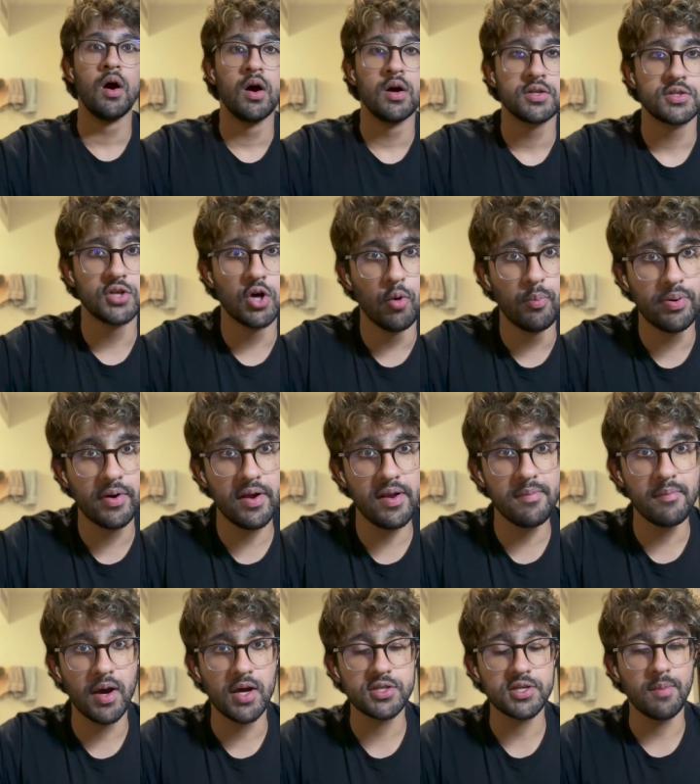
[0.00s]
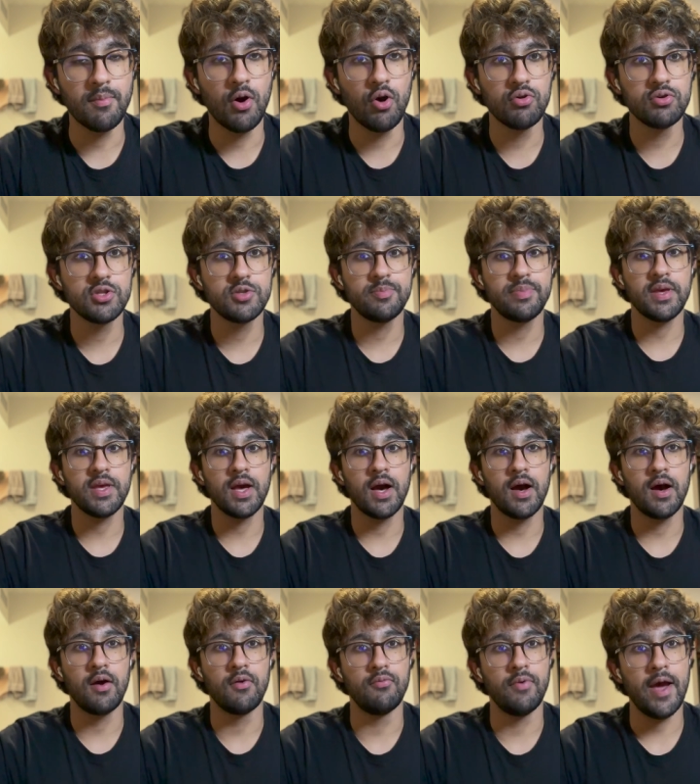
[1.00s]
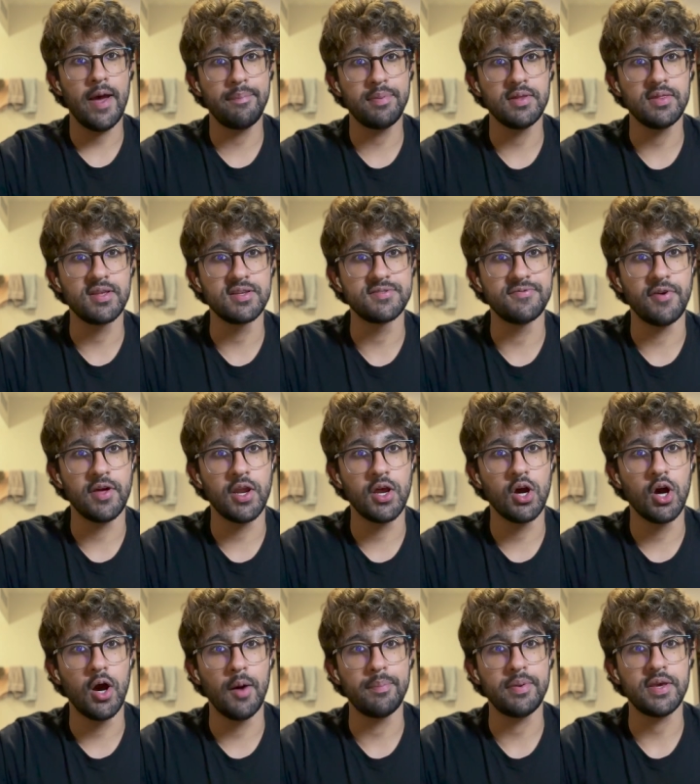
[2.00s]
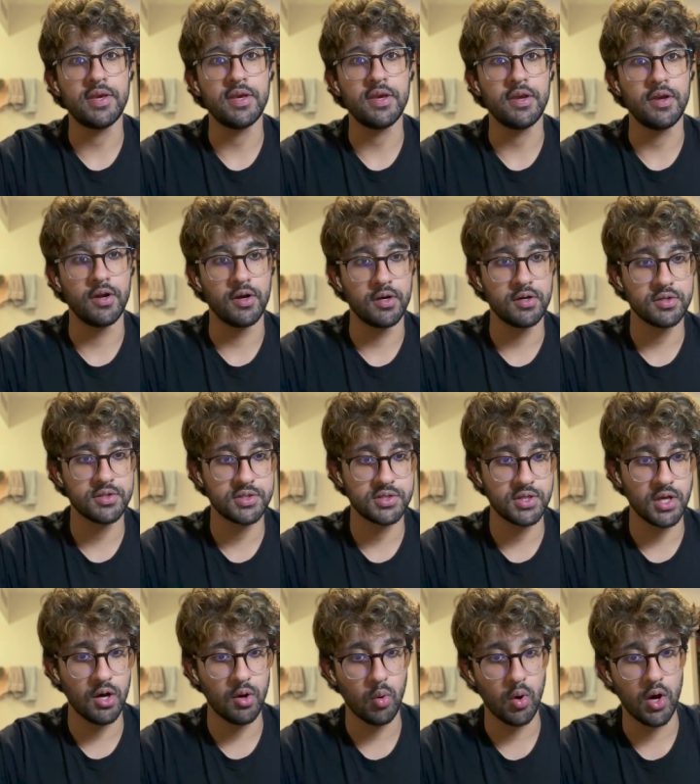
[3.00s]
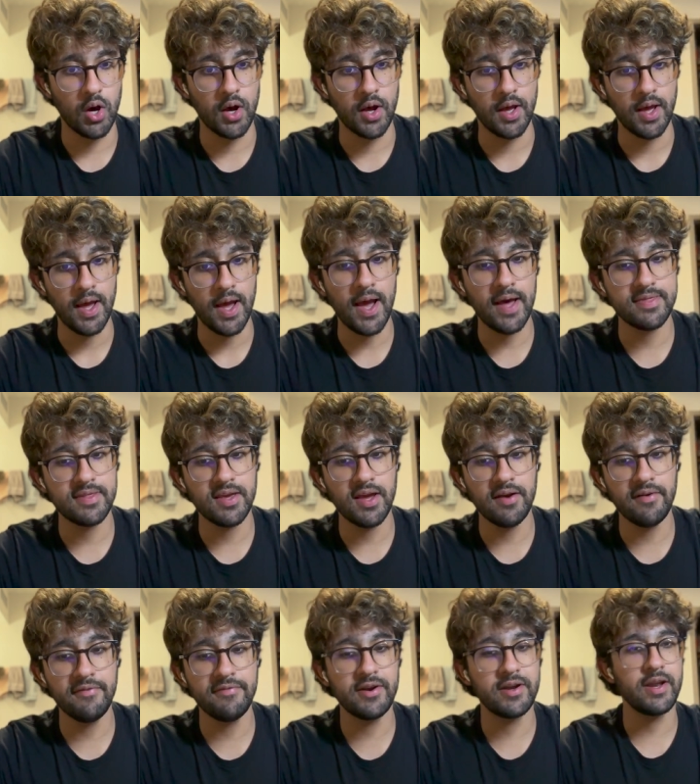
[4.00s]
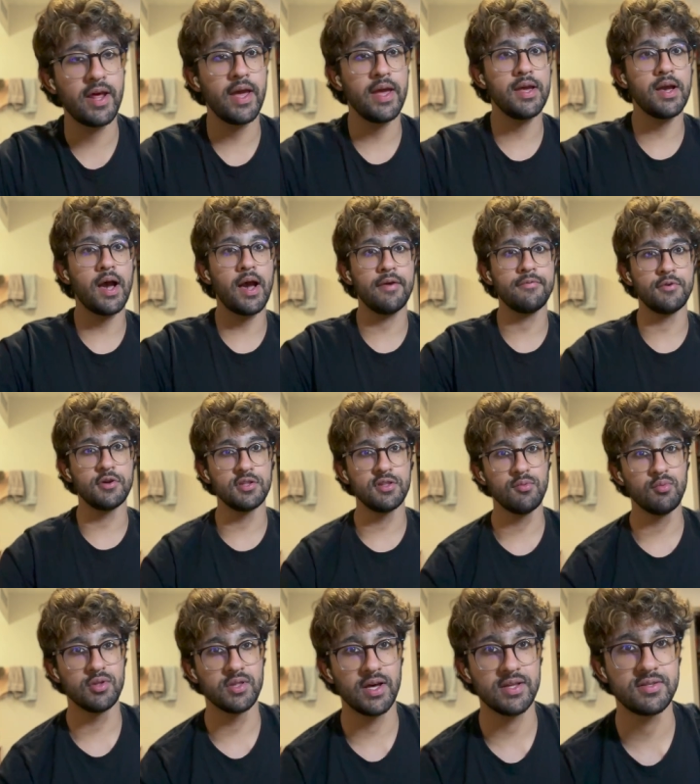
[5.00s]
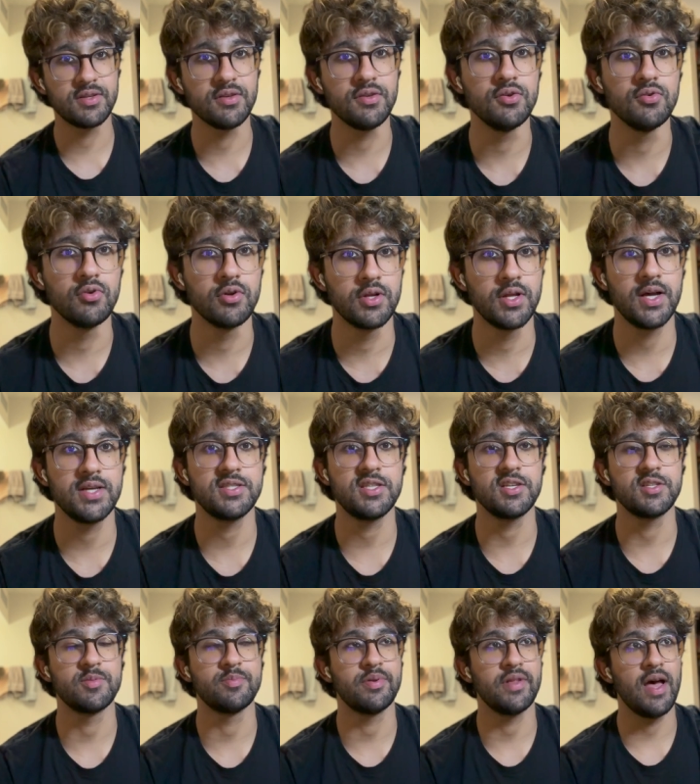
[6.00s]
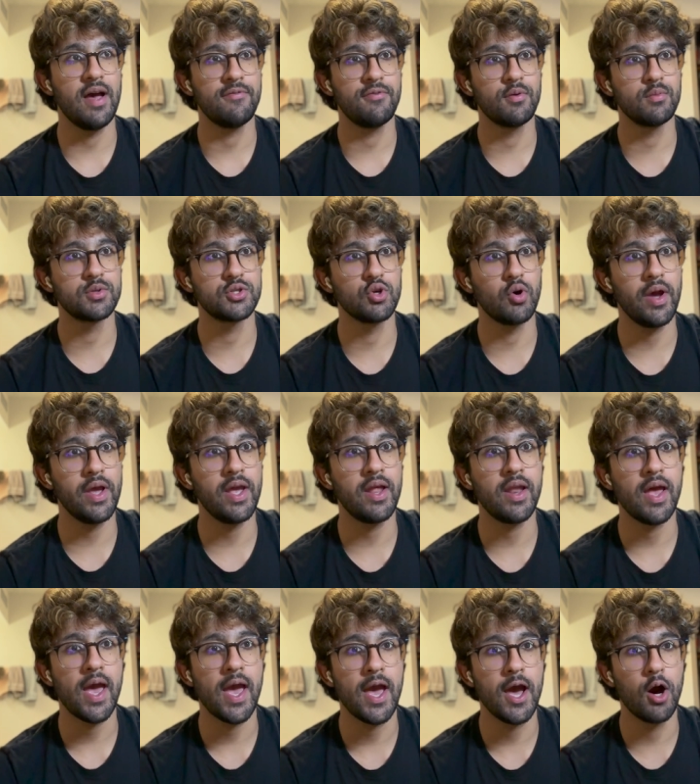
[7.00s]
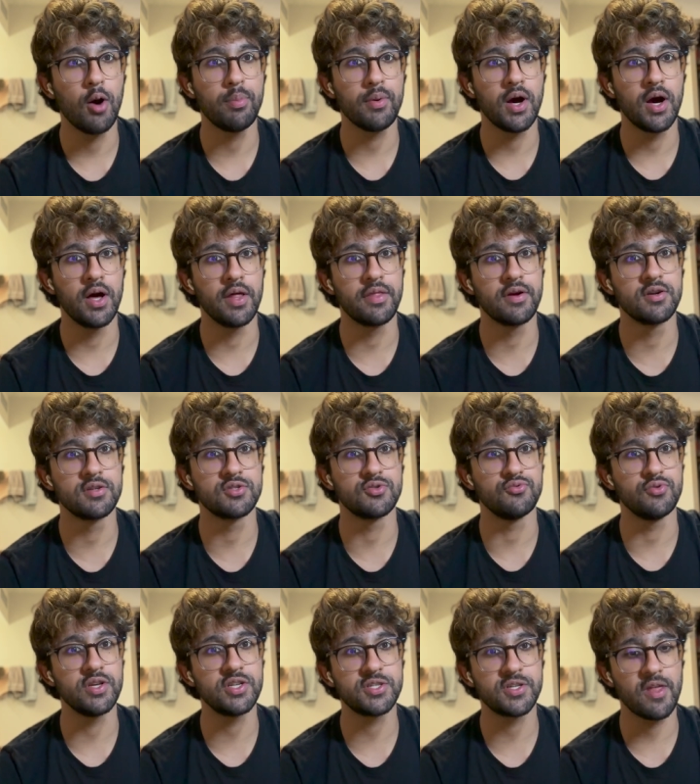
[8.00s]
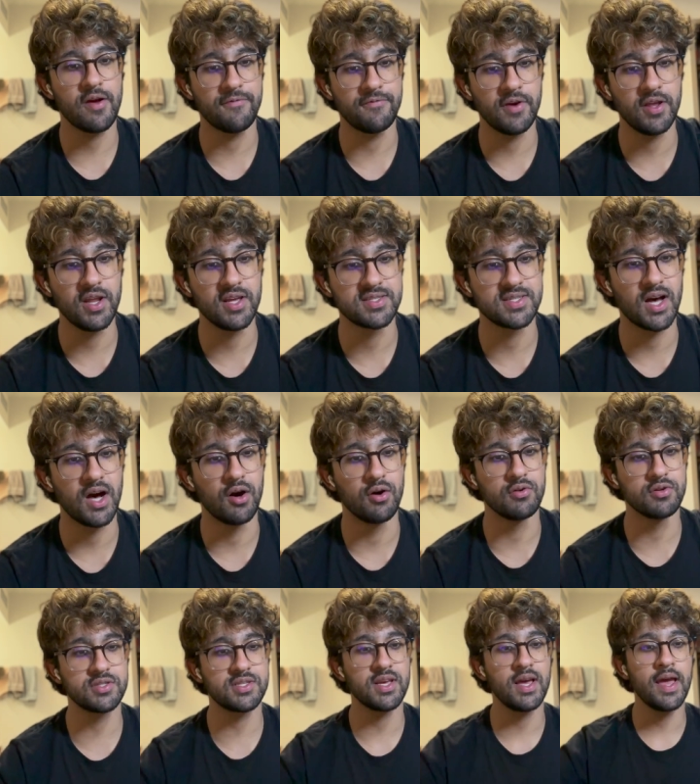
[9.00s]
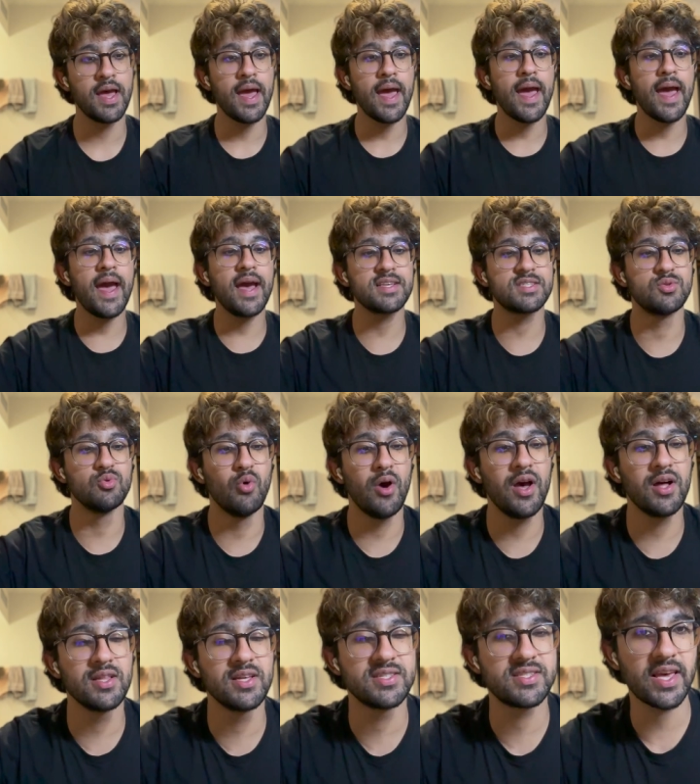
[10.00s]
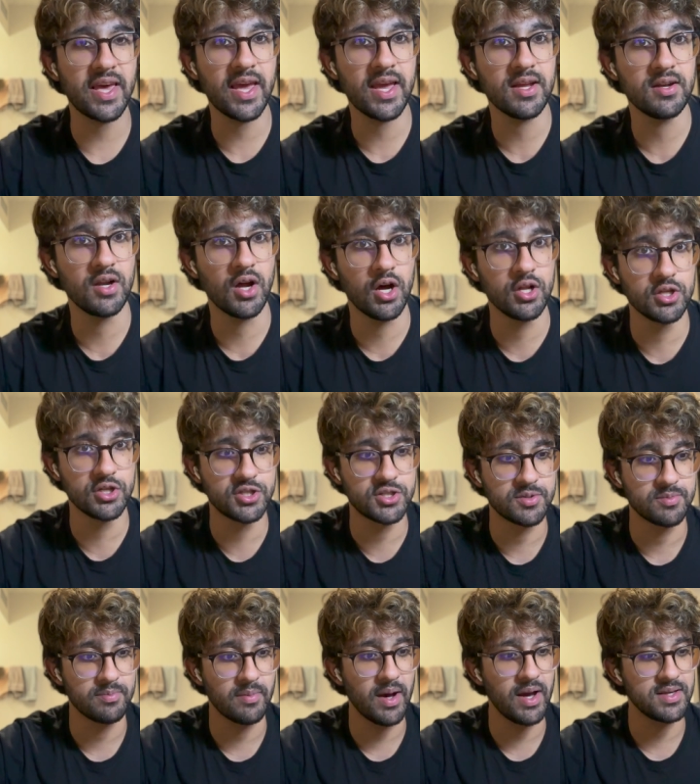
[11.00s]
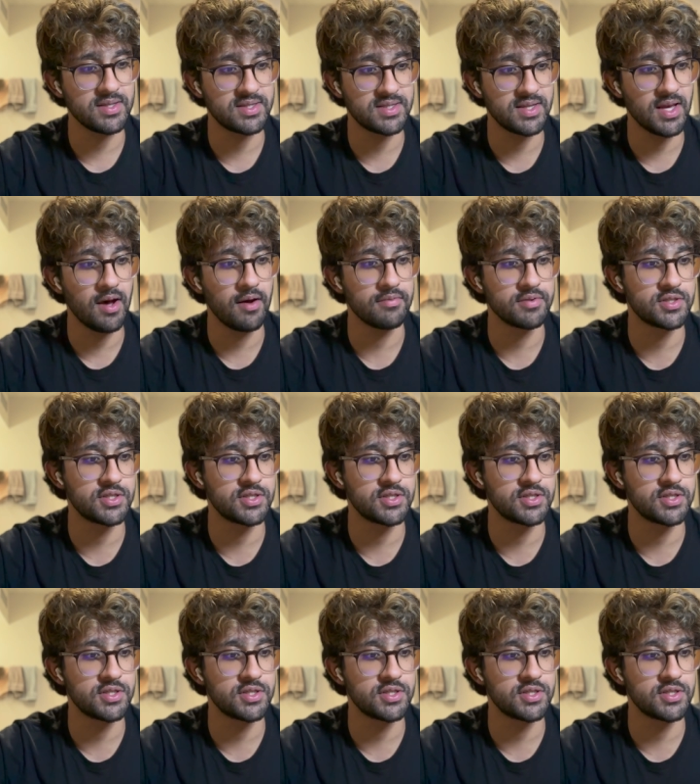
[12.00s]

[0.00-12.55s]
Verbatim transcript: So pretty much I'm going to be uh, wrapping this video up here. So uh, at the end of the day, I really would like to utilize this platform so I can help others reach their fitness goals as well as acknowledge myself.